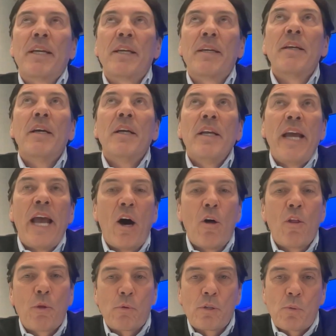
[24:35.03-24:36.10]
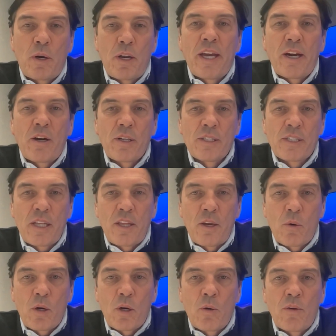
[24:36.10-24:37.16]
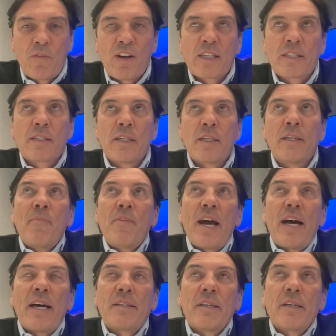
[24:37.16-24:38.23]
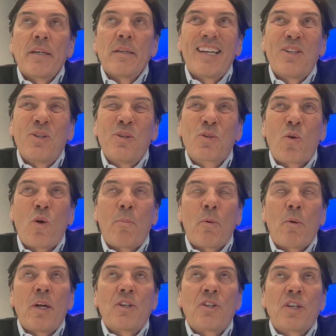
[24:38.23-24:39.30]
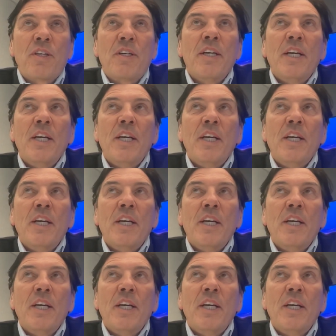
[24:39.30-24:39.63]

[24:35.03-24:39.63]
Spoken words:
And health was one of the areas that they were going to invest in at News Corporation.